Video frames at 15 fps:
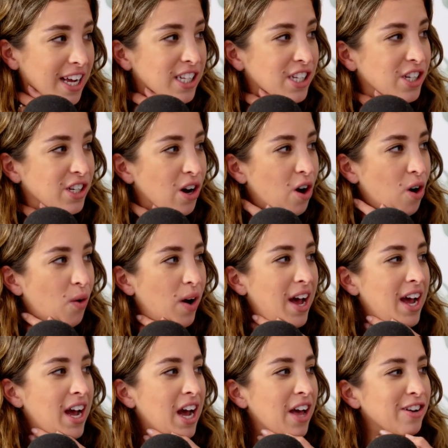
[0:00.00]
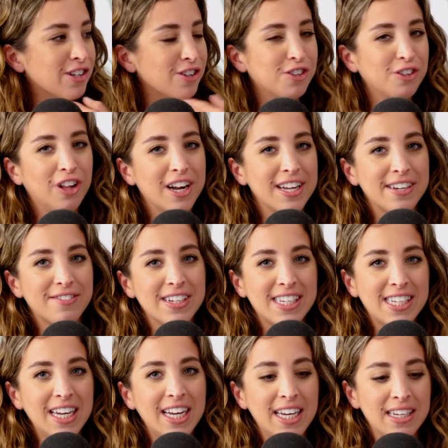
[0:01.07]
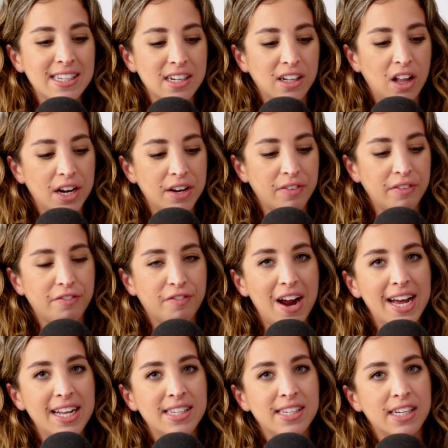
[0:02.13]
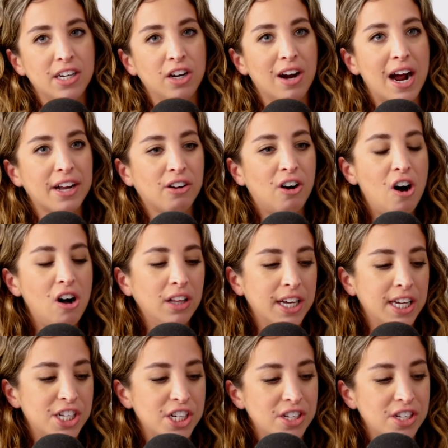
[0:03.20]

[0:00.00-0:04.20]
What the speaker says: And so there's also a lot of different cities and a lot of different friends, and you're out of college.